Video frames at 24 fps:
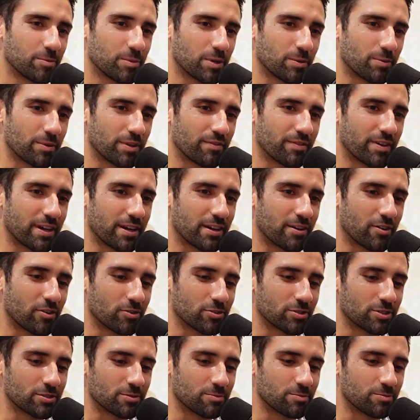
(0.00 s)
Bobby, I've had an
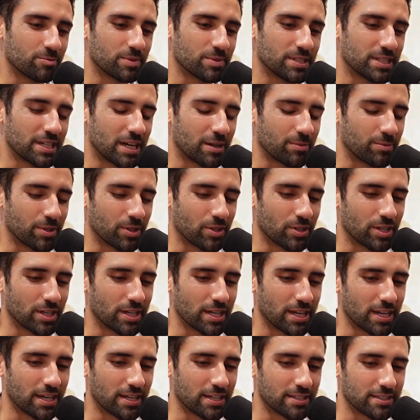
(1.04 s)
awesome time here
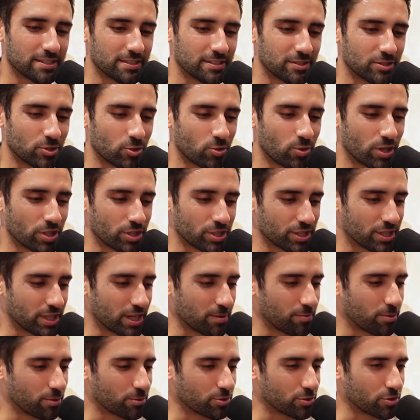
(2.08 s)
today. There's a question that
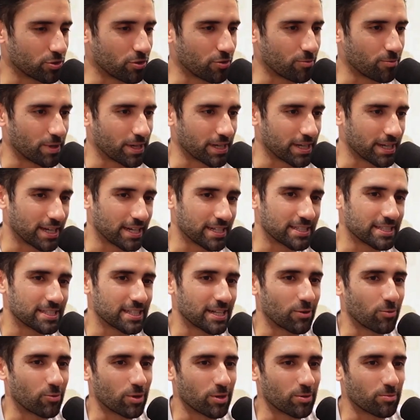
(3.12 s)
I pose to all my guests
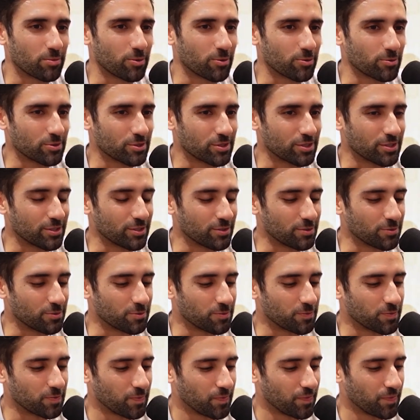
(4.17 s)
that I want to pose to you.